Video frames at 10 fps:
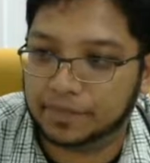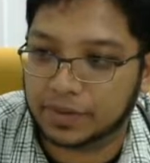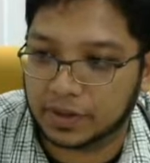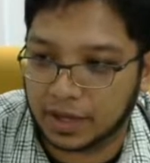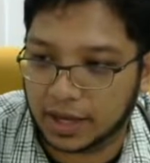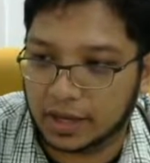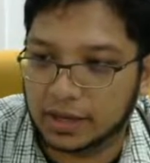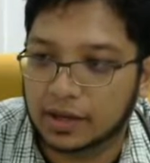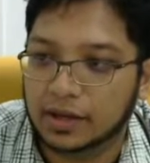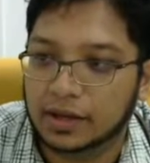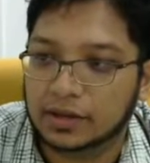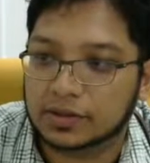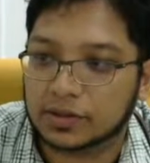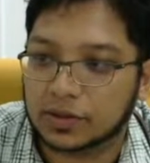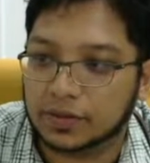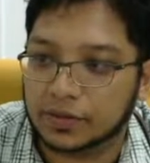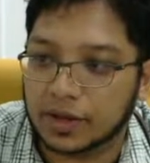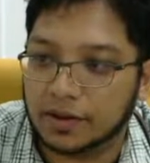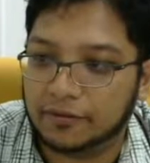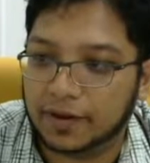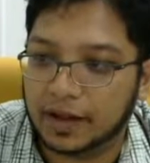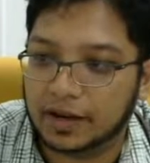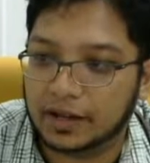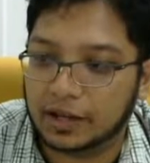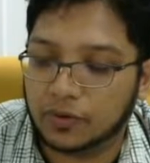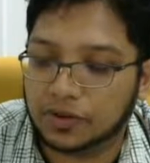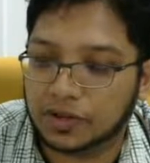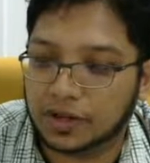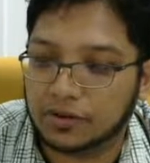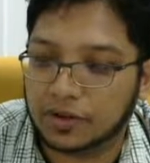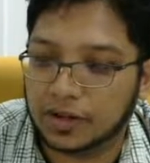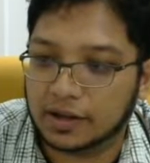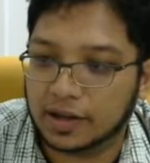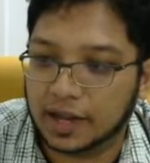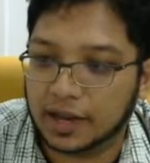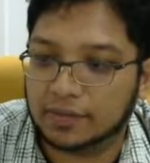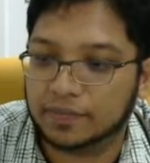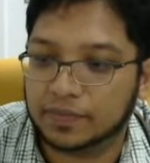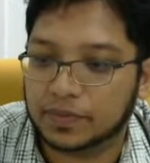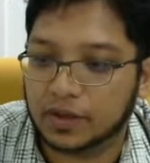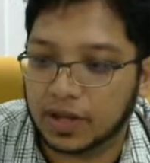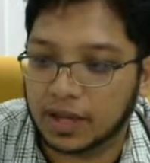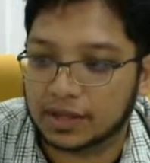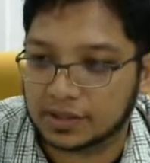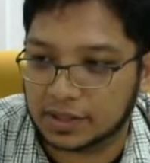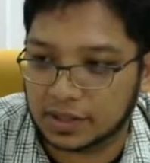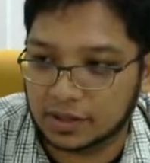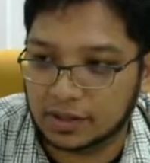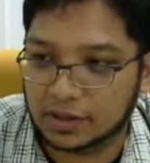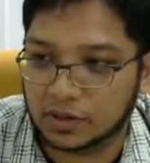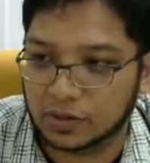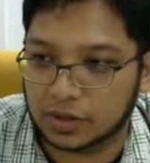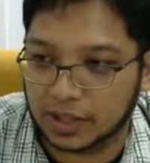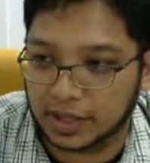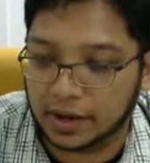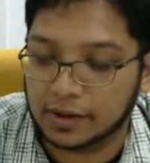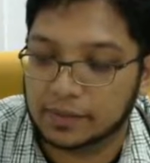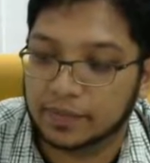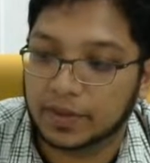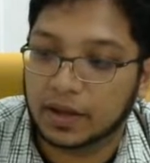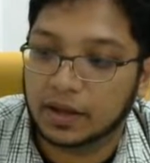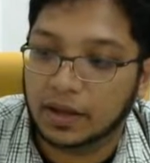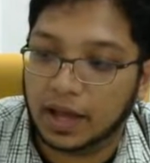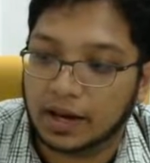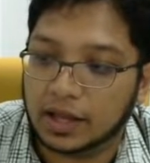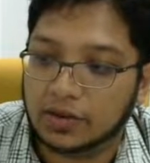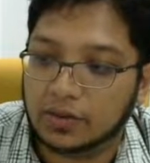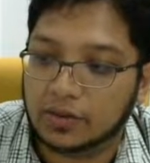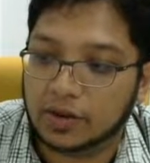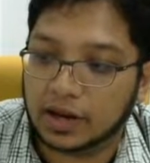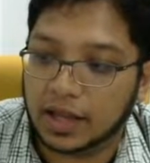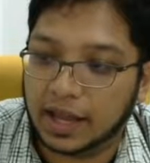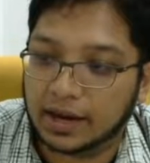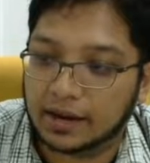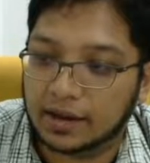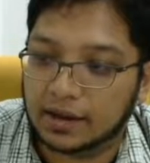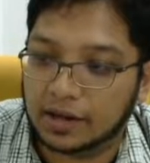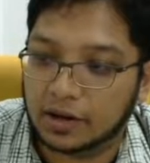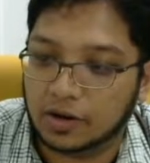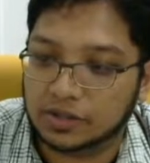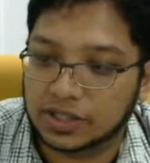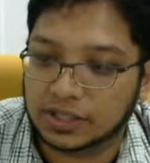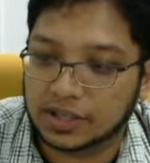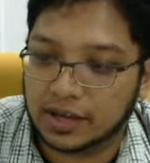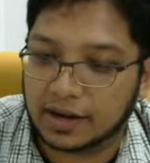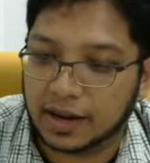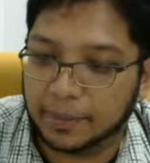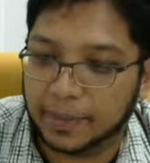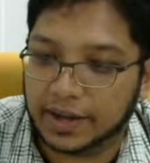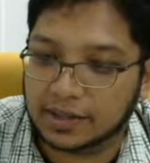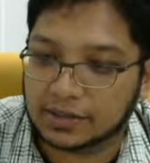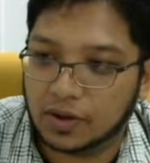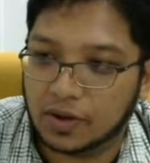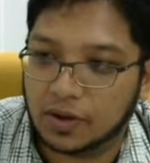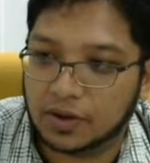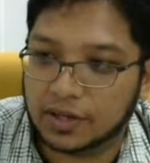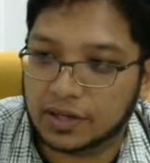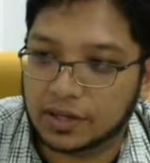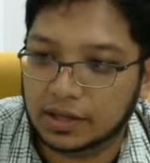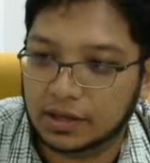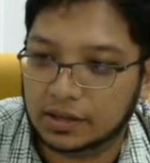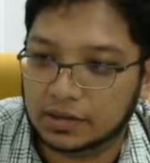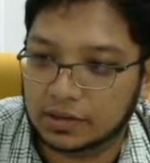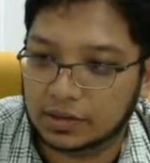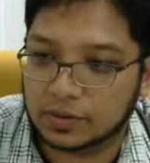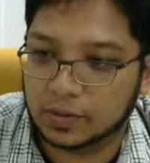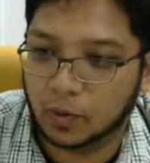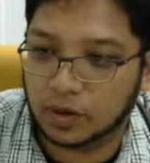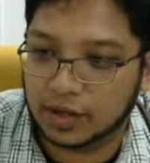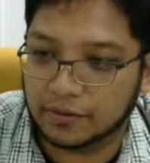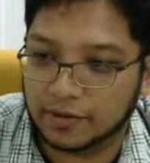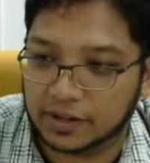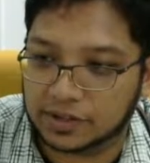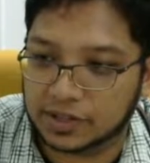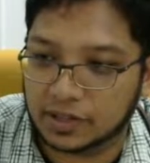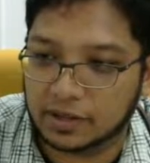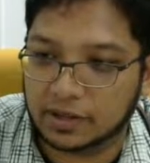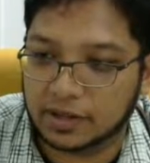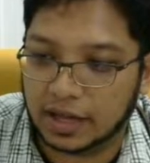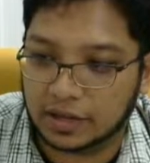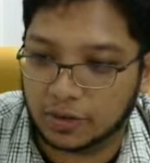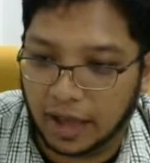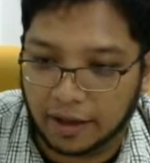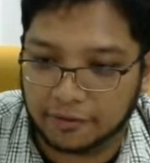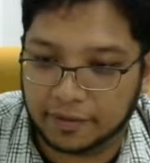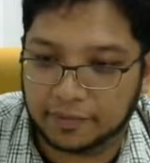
Okay, so if you can find the equation that you can create, okay, it's a good thing. And then you create the logic diagram based on the Boolean function that you have.